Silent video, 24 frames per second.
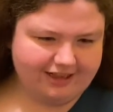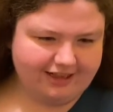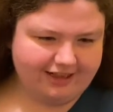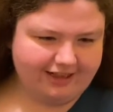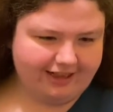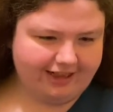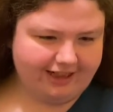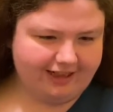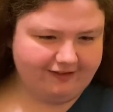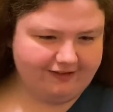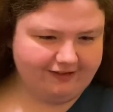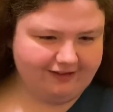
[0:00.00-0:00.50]

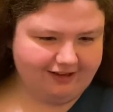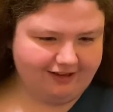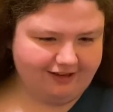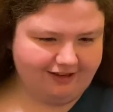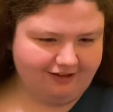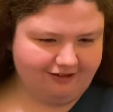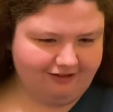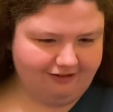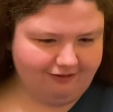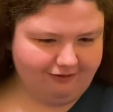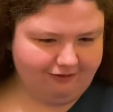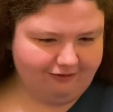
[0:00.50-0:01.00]
Even
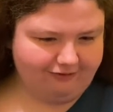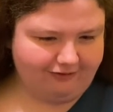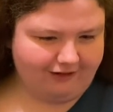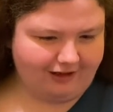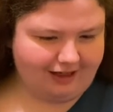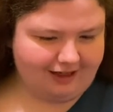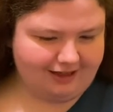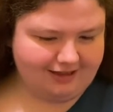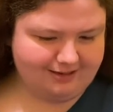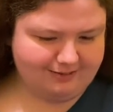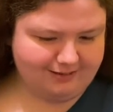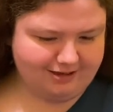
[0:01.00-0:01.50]
though
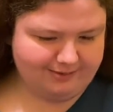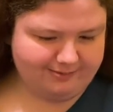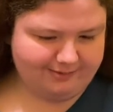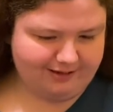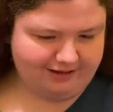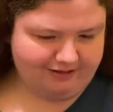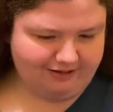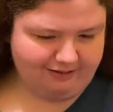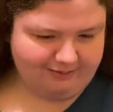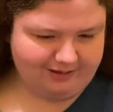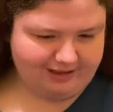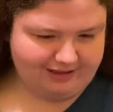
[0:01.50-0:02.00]
fire is supposed to be my
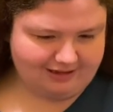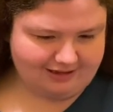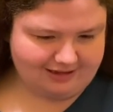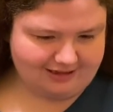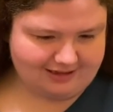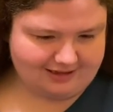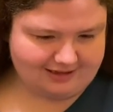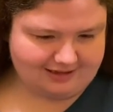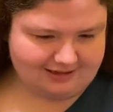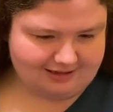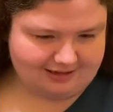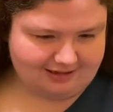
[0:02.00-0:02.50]
element
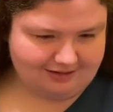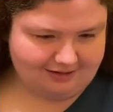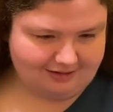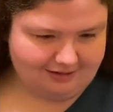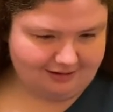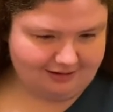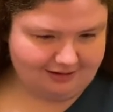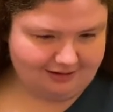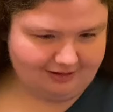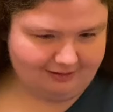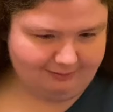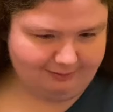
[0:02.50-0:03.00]
because
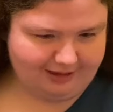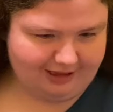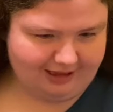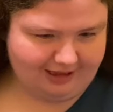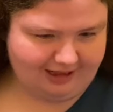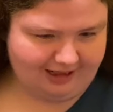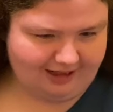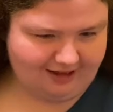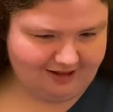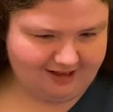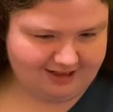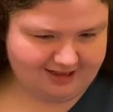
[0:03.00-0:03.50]
of being
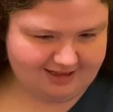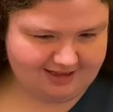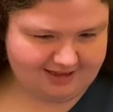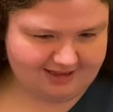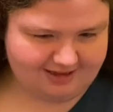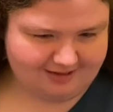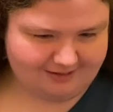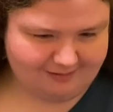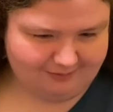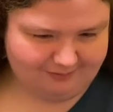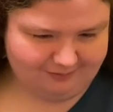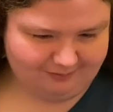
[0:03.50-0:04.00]
Aries,
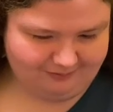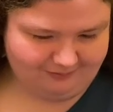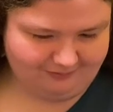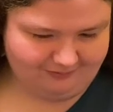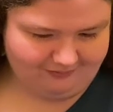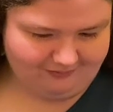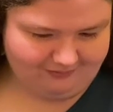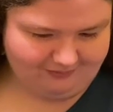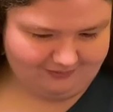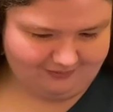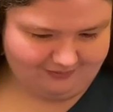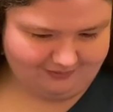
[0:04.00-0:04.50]

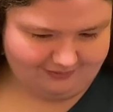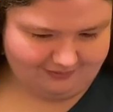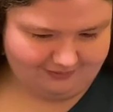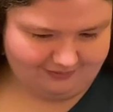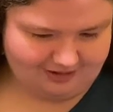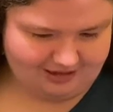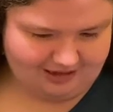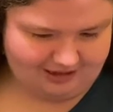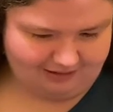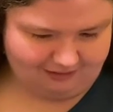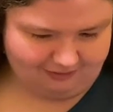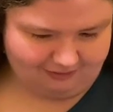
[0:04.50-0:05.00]

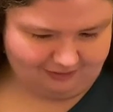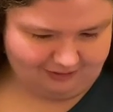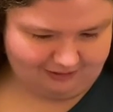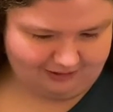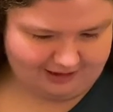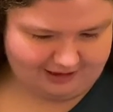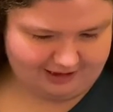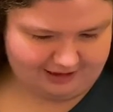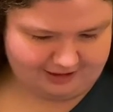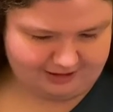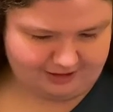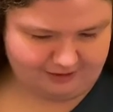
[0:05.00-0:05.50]
I don't
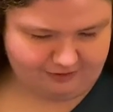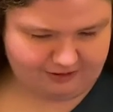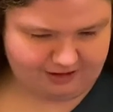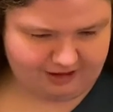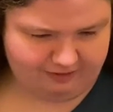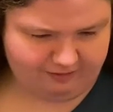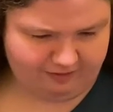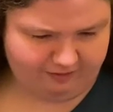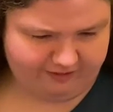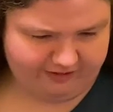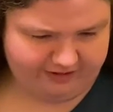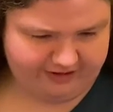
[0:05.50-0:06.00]
really associate
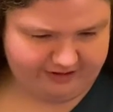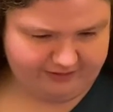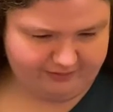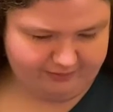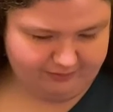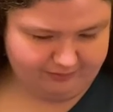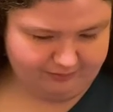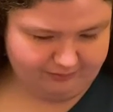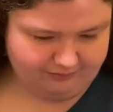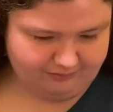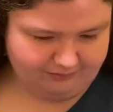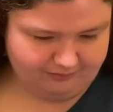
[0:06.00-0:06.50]
with it.
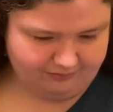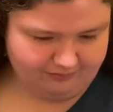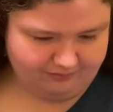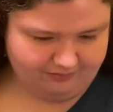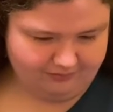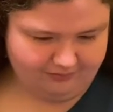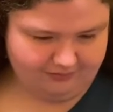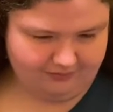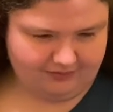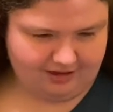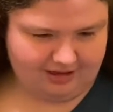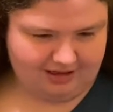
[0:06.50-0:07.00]

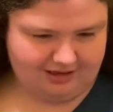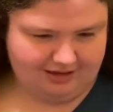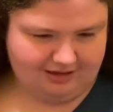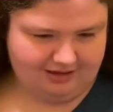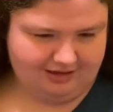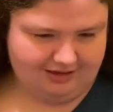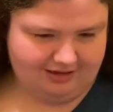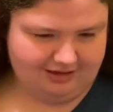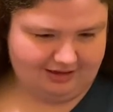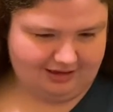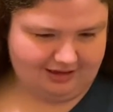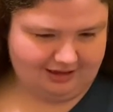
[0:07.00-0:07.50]

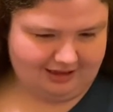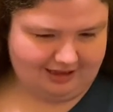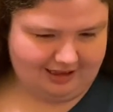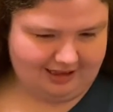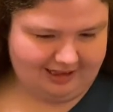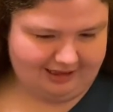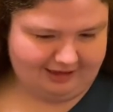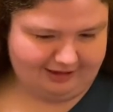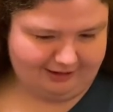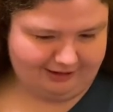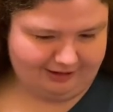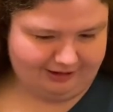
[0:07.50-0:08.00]

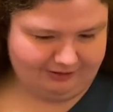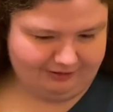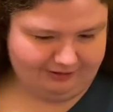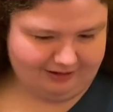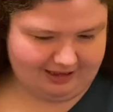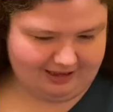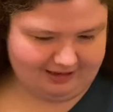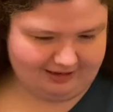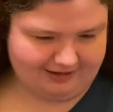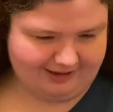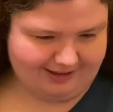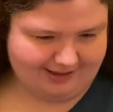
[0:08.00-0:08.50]
I do
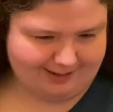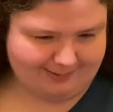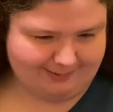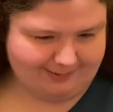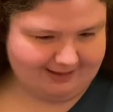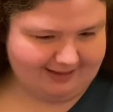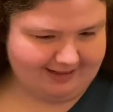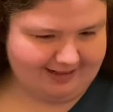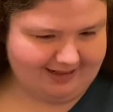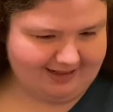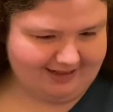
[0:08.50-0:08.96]
not know how to explain that.